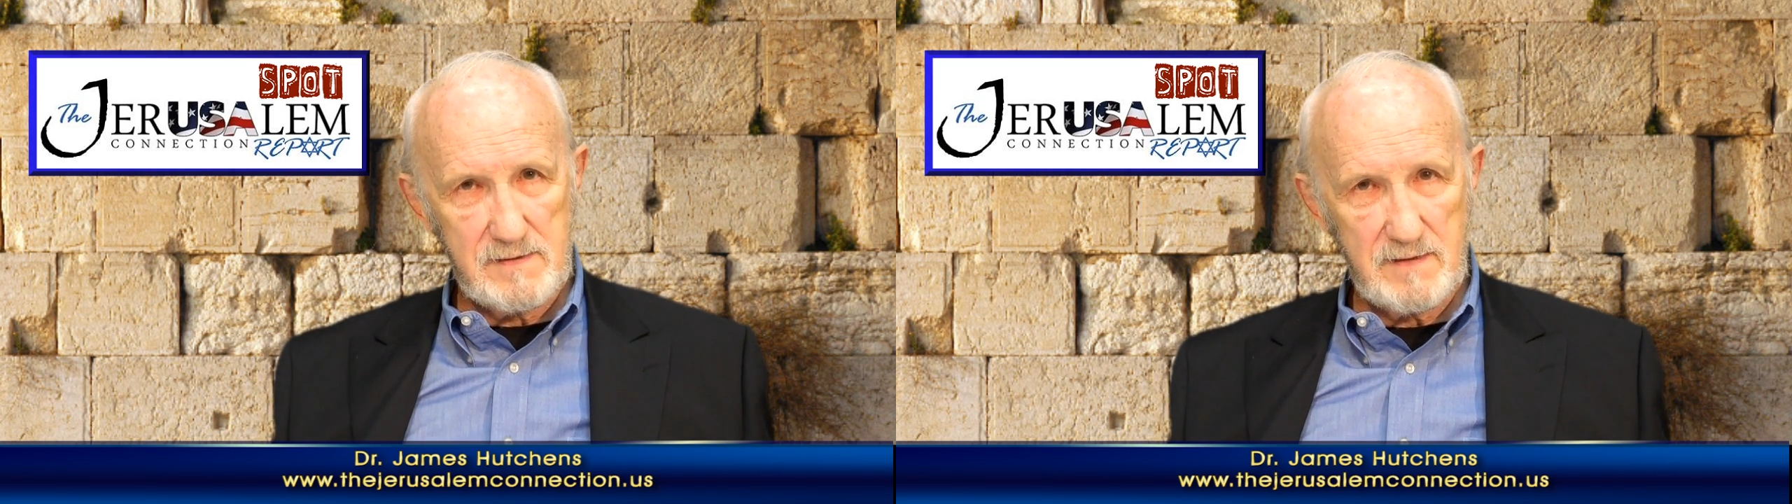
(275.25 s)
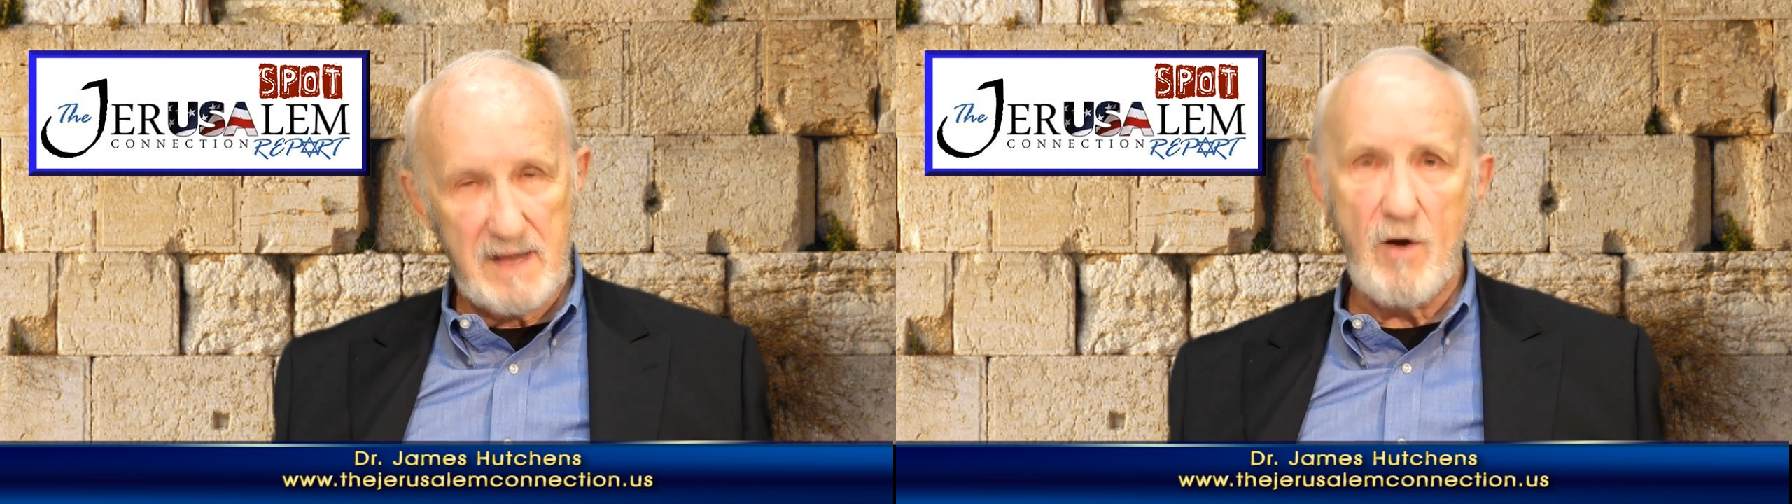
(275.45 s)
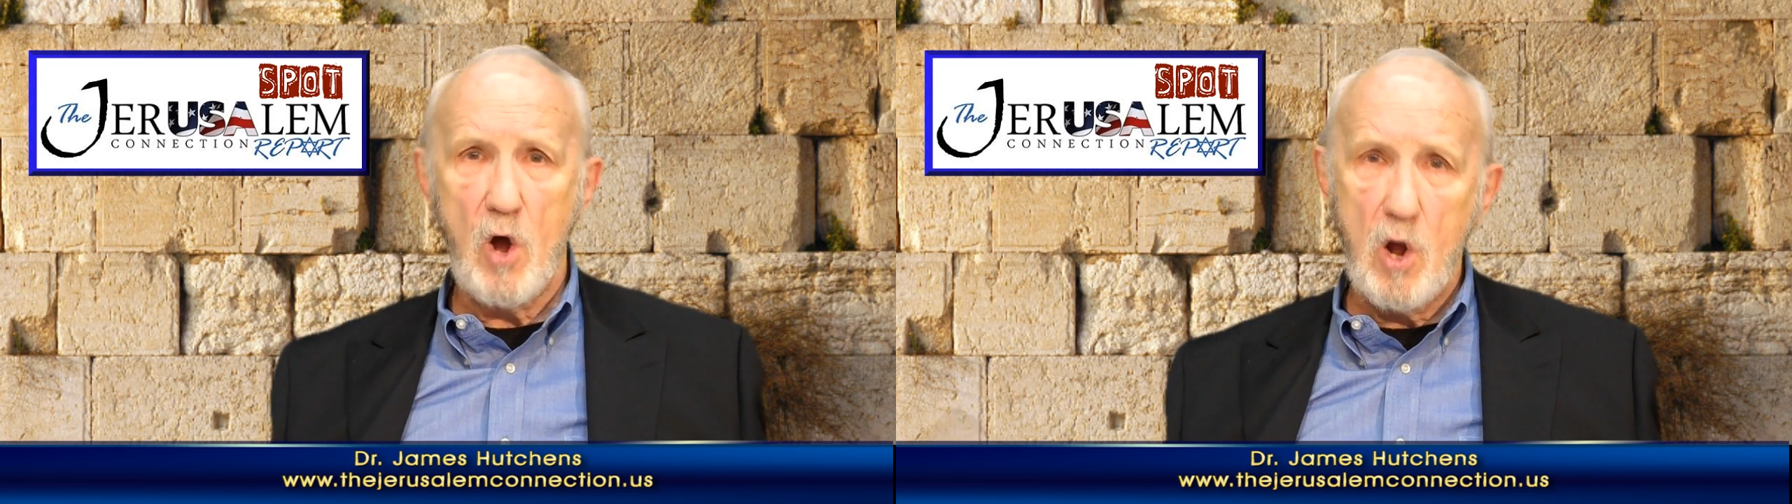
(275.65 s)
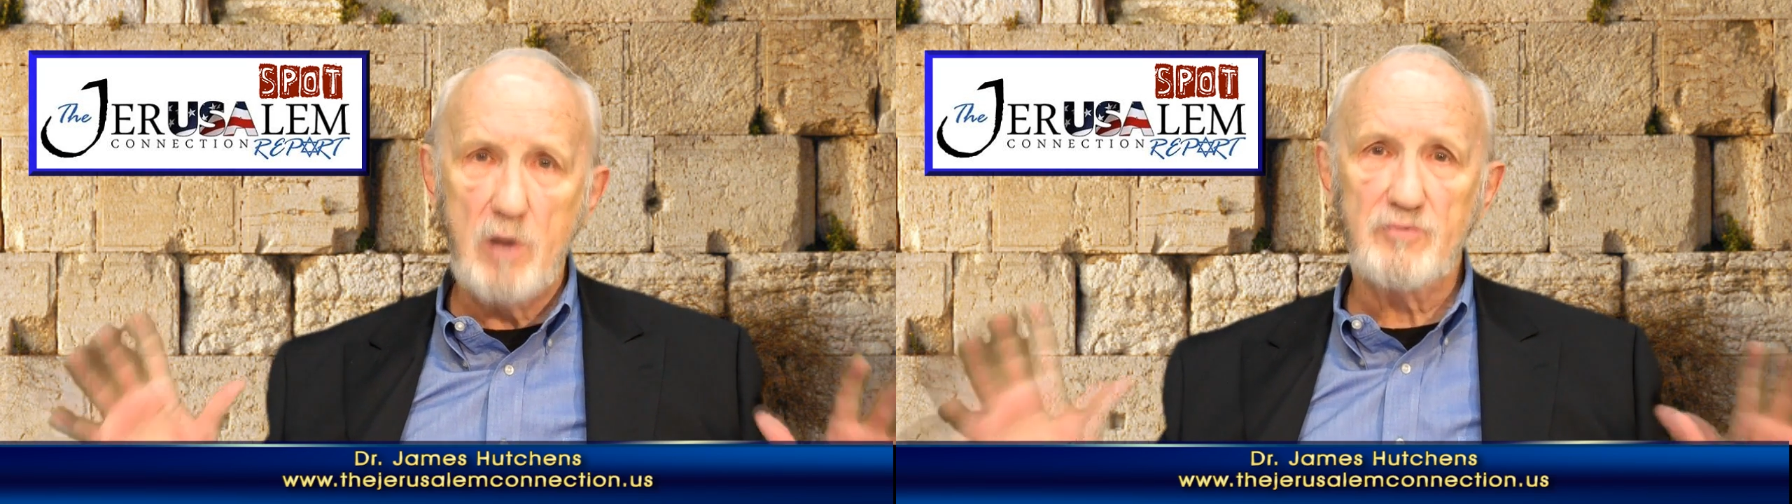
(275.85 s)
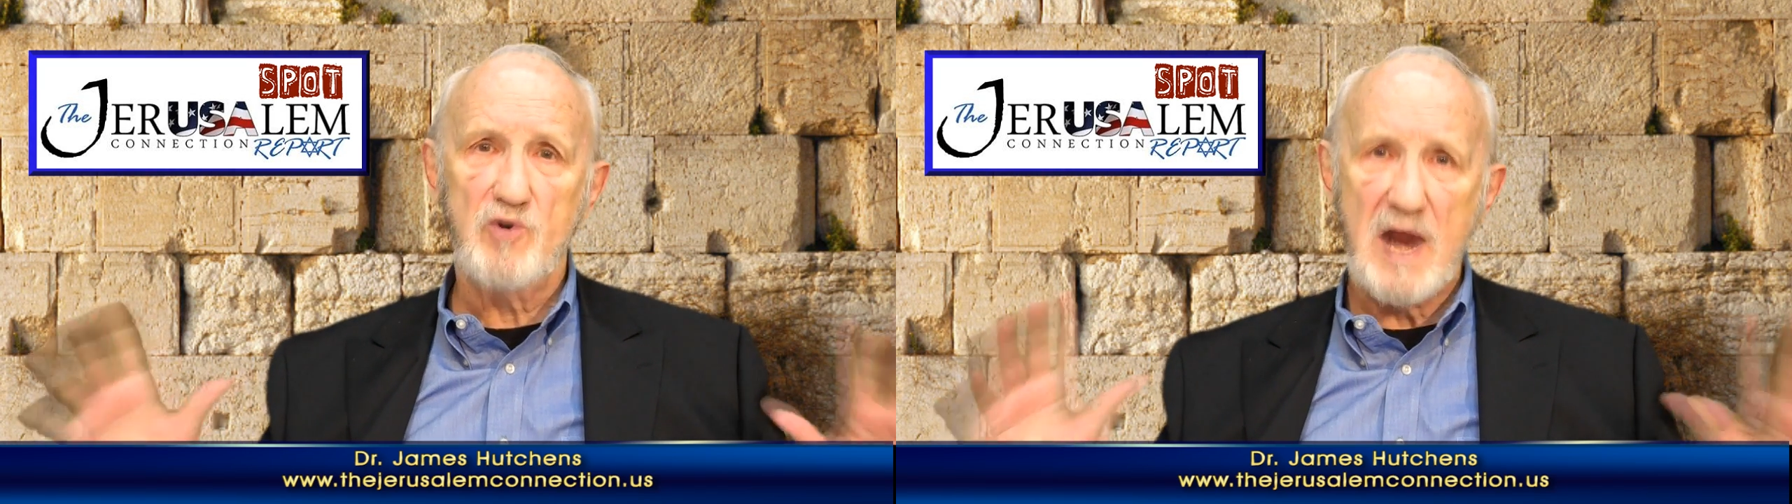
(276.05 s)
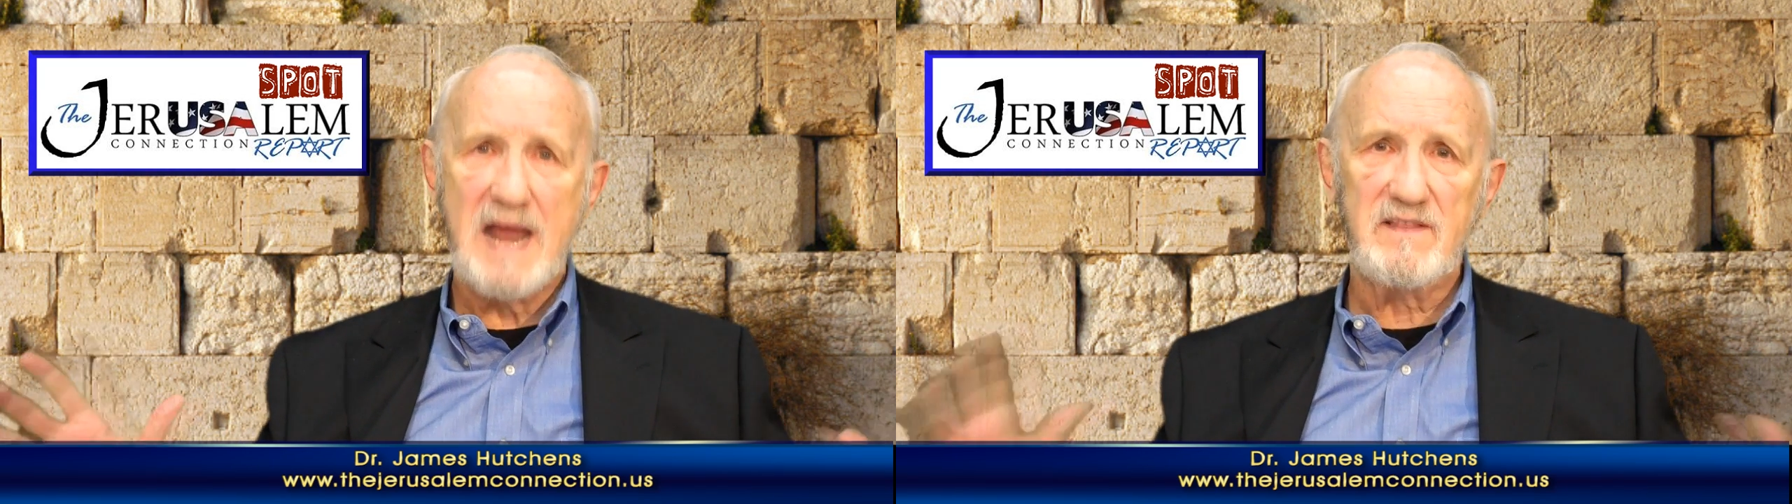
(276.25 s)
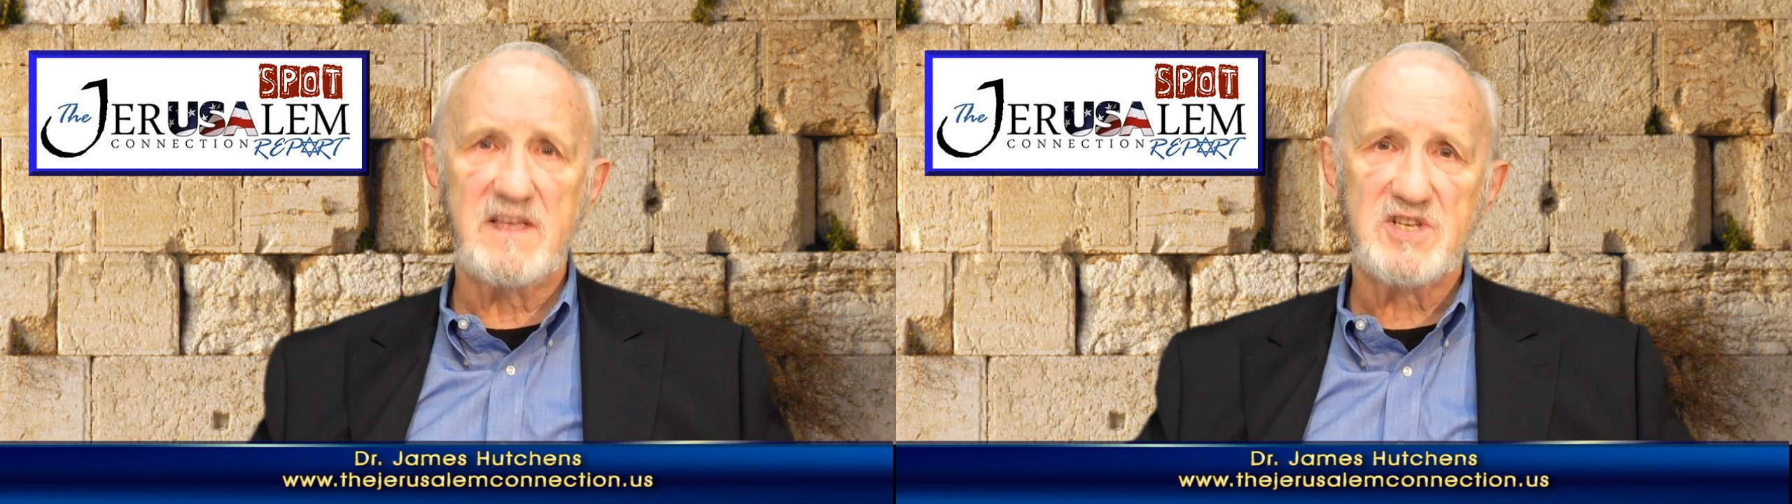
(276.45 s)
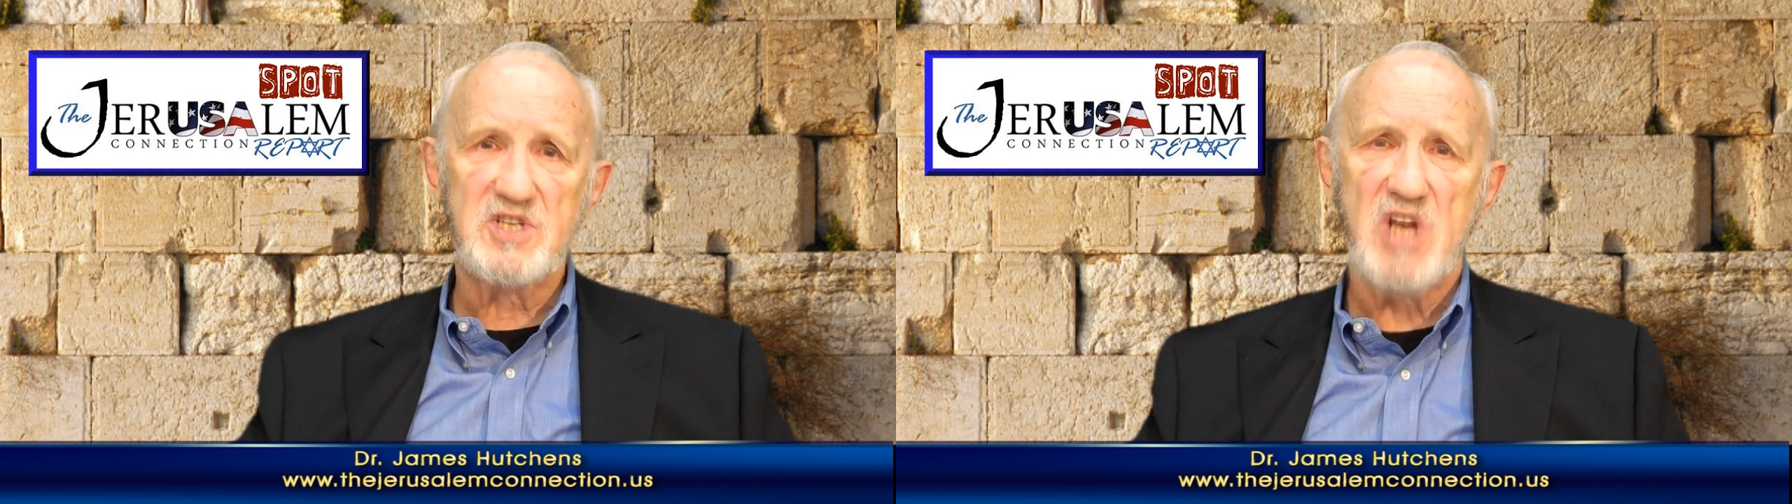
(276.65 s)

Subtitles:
They've all drank this